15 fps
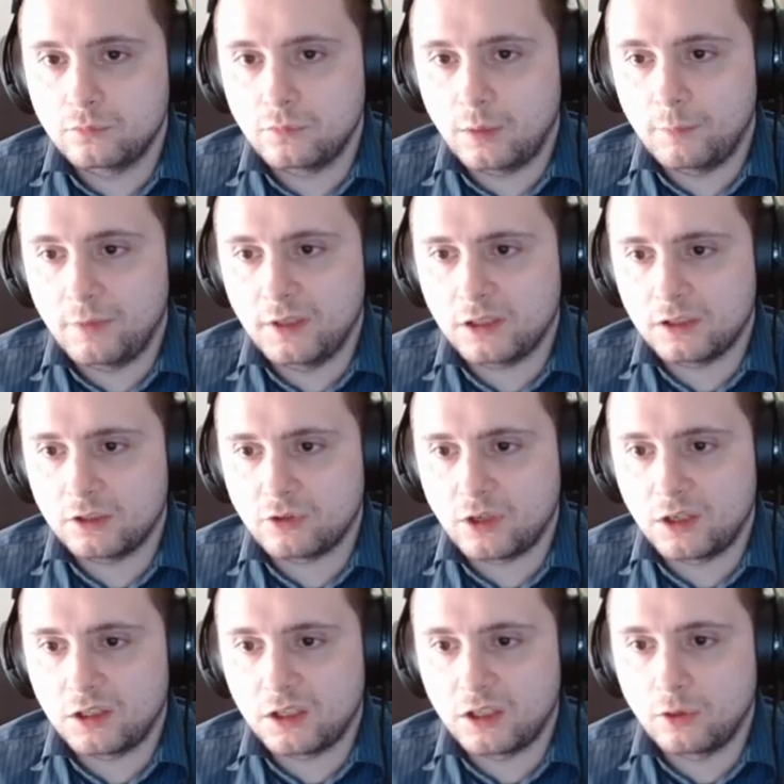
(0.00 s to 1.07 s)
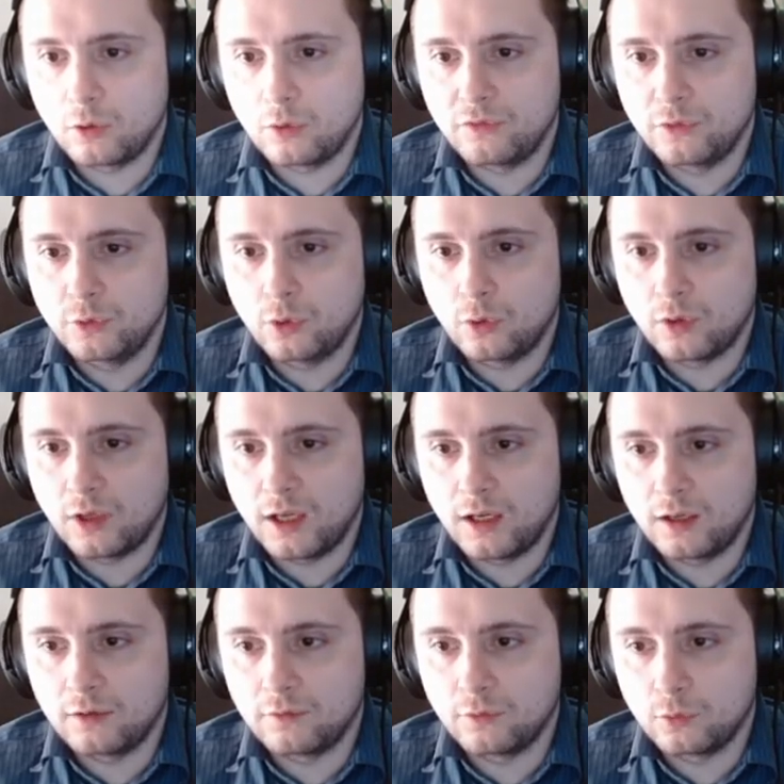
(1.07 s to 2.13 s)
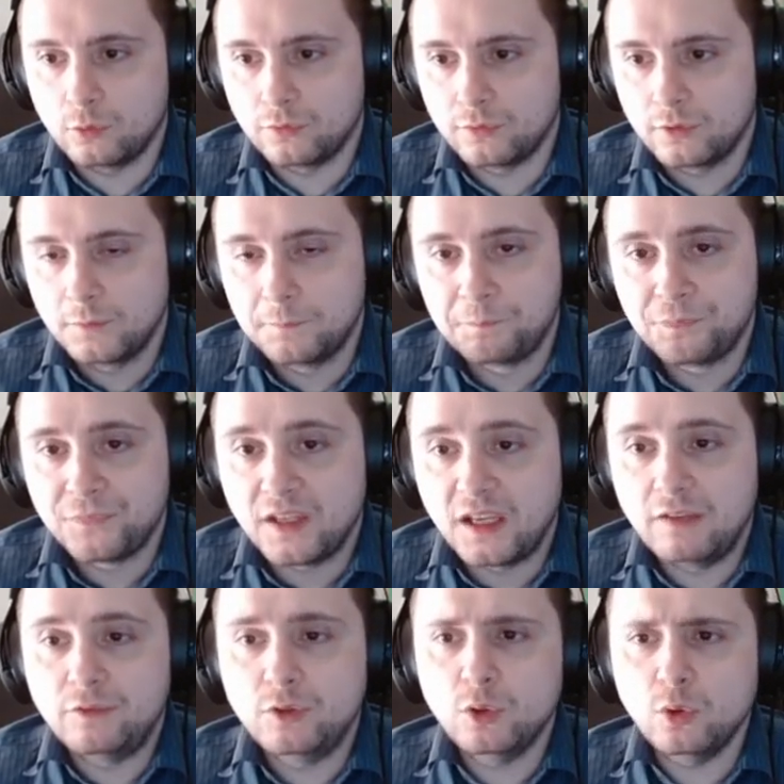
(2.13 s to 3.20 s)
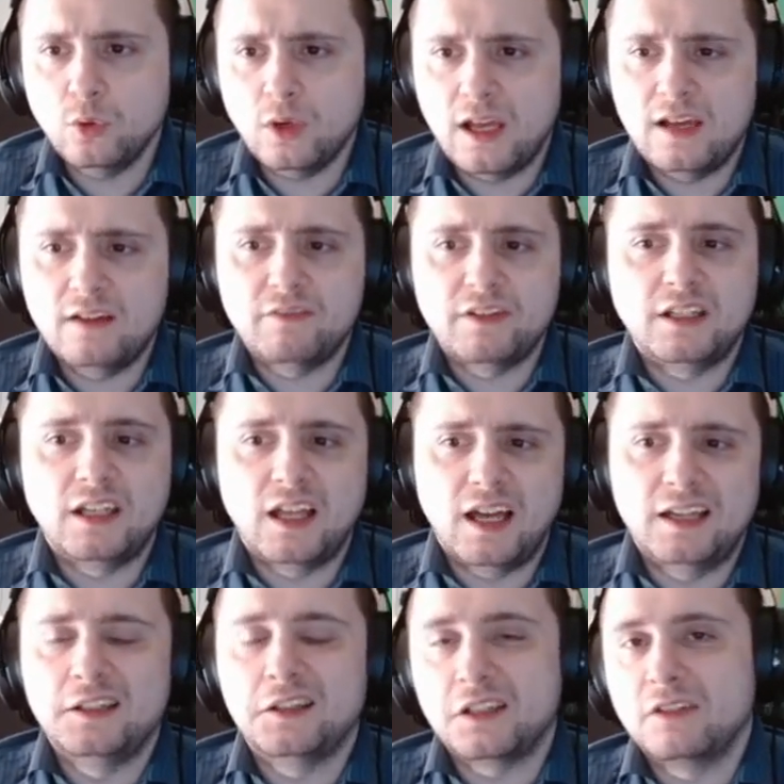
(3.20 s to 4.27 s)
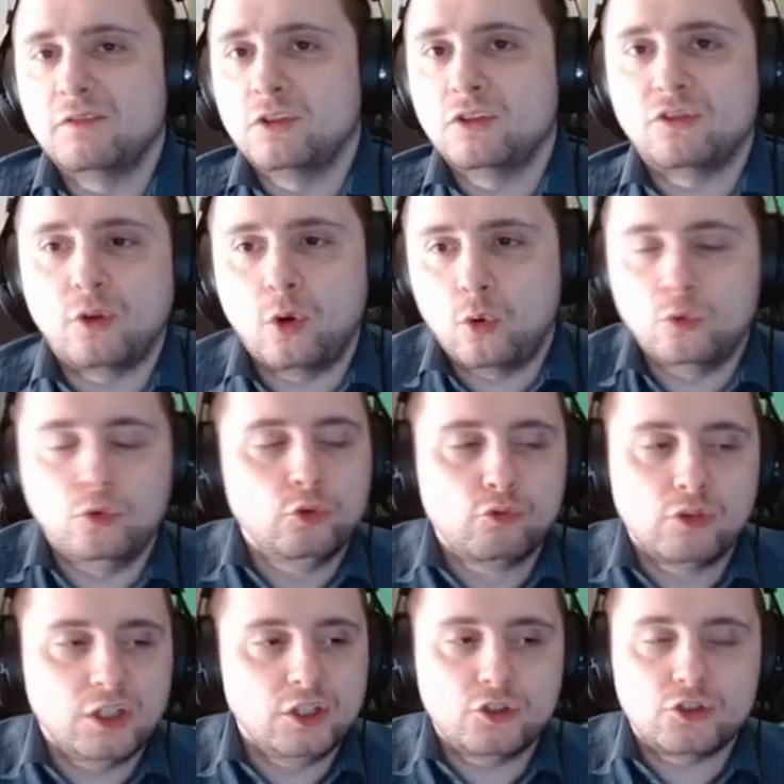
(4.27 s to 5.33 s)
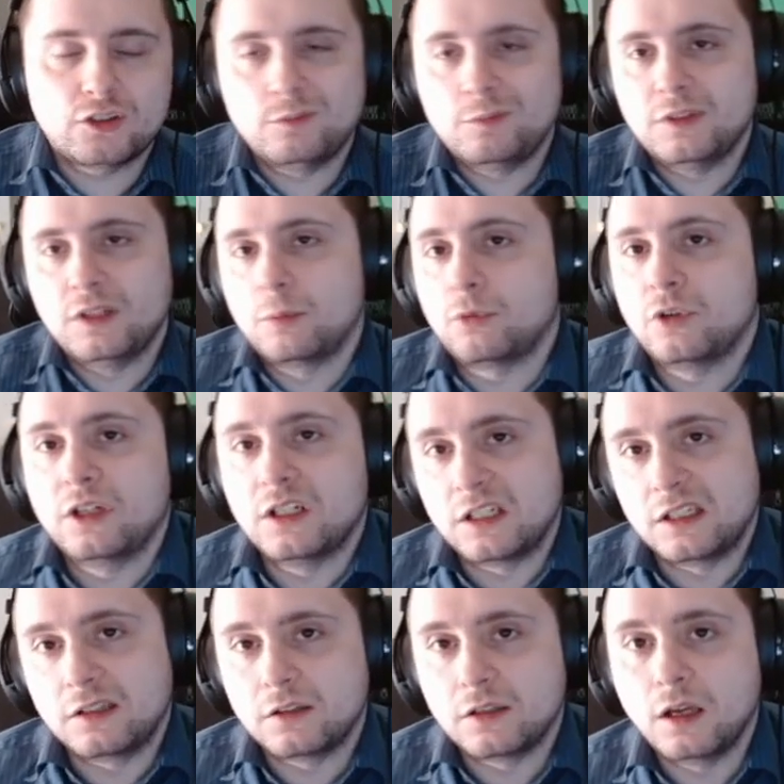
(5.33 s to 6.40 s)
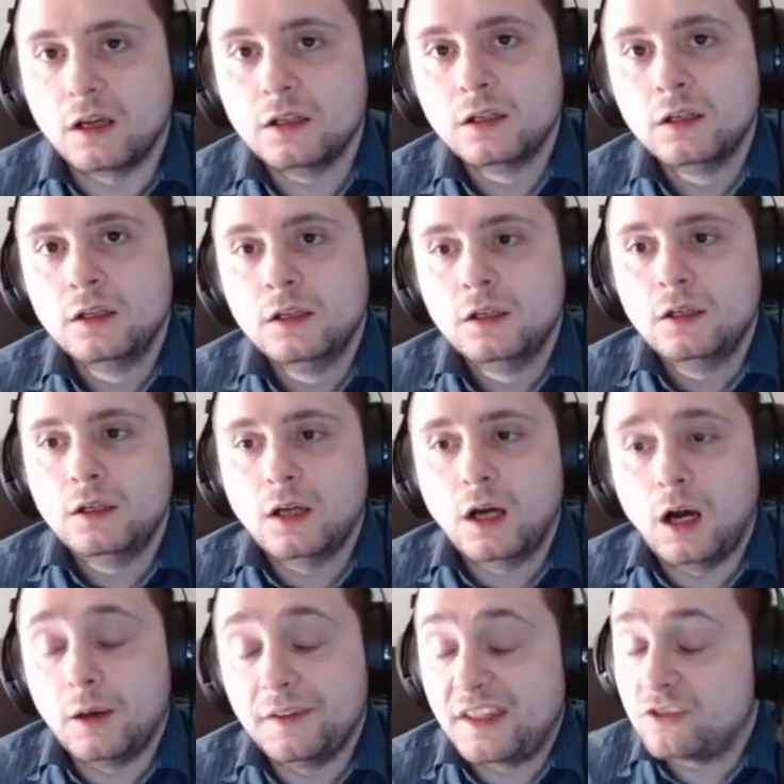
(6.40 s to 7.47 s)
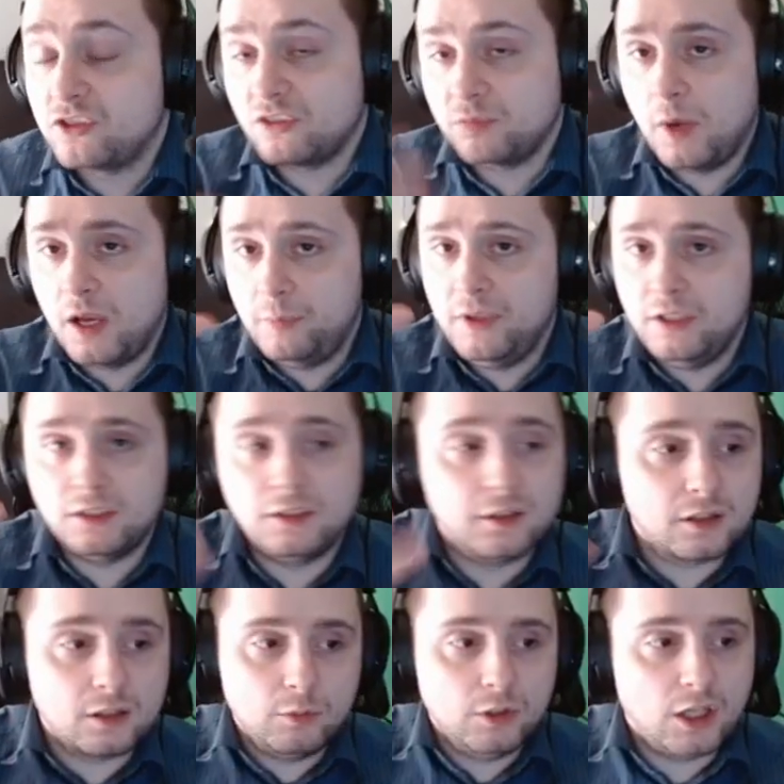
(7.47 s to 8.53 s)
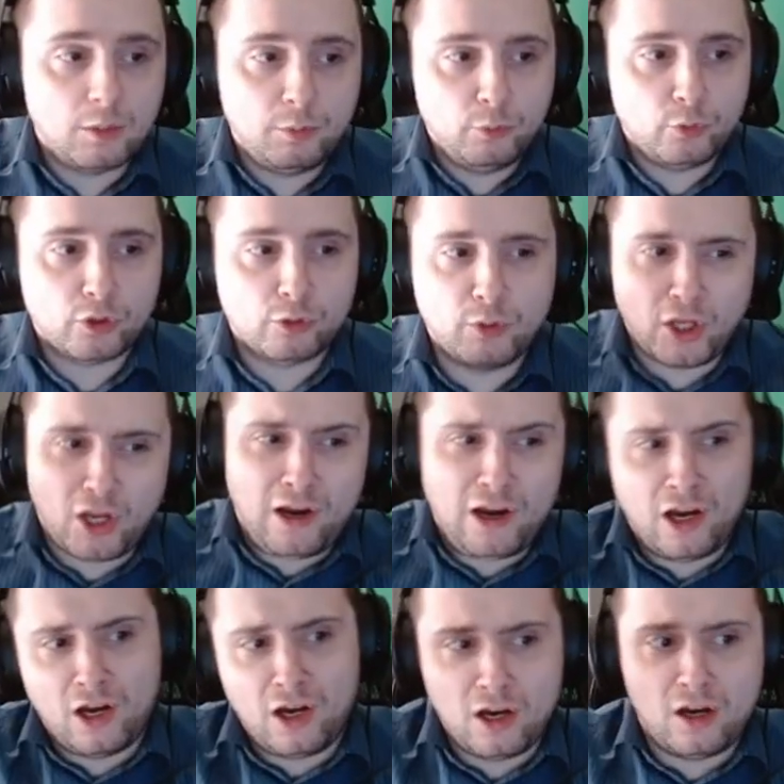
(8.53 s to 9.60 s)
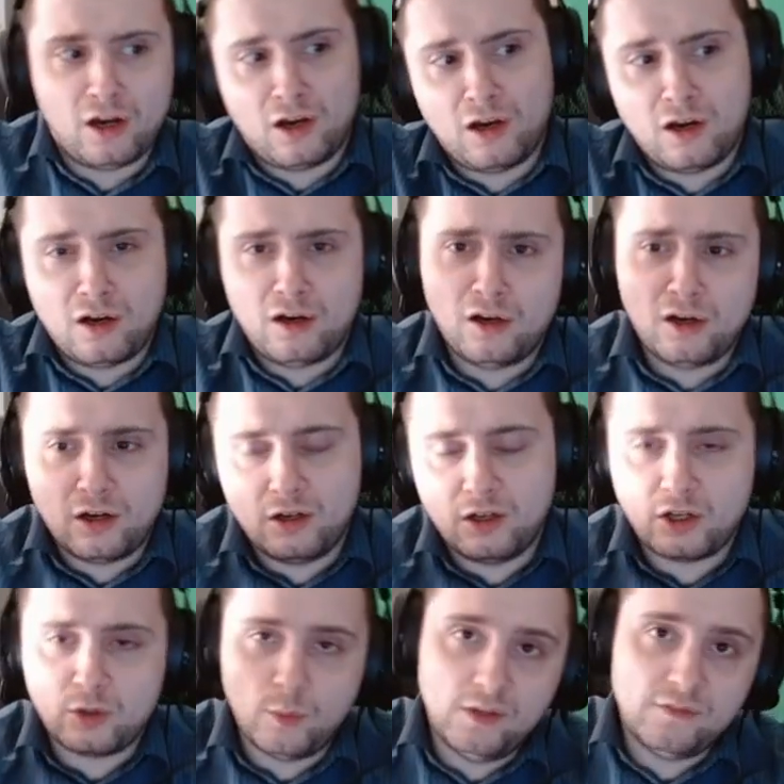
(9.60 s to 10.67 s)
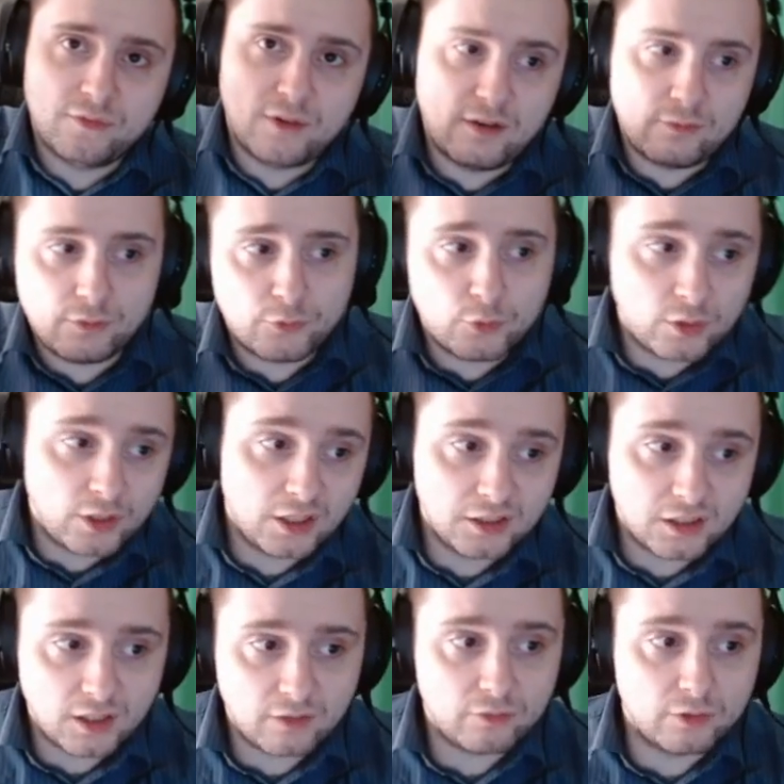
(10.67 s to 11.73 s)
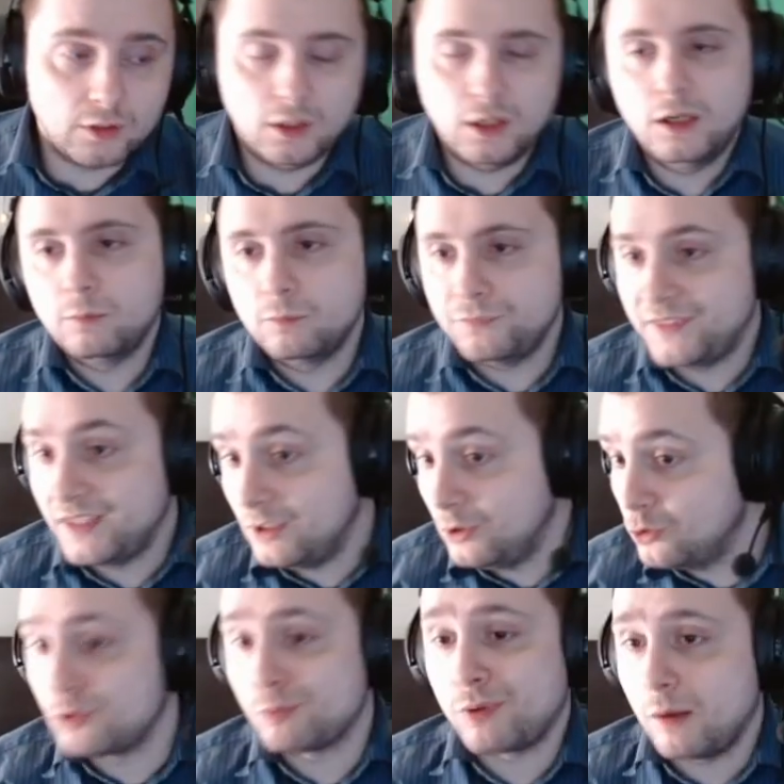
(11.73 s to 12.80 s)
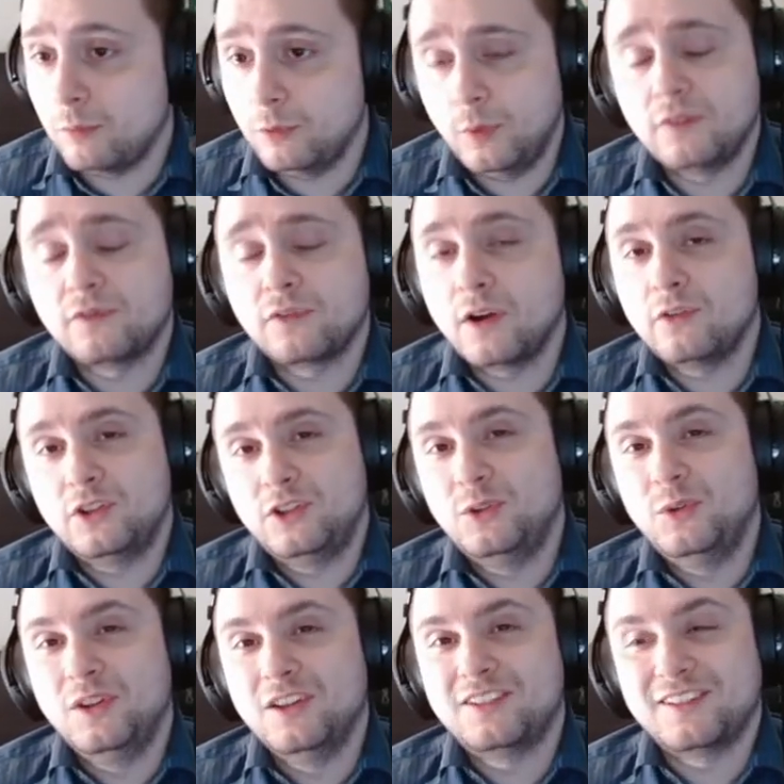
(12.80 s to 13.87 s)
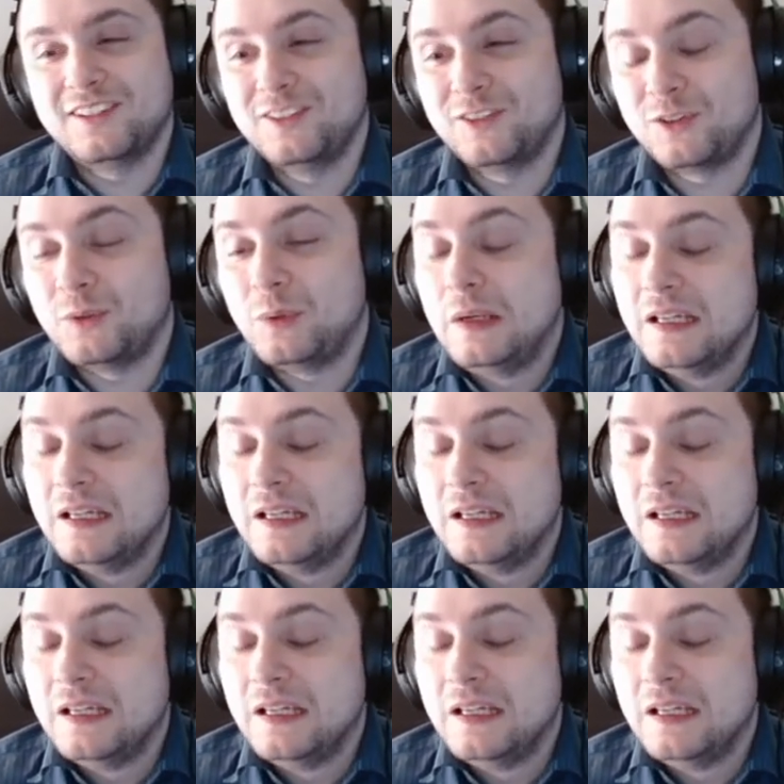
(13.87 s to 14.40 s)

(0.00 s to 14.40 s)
basically trying to say, though, if you don't have a 9/7 stone, you really shouldn't be upgrading this yet. And that's just my opinion. There's going to be a lot of people that are going to be like, I could wait forever for a 9/7. Then you should probably wait forever to do this then too.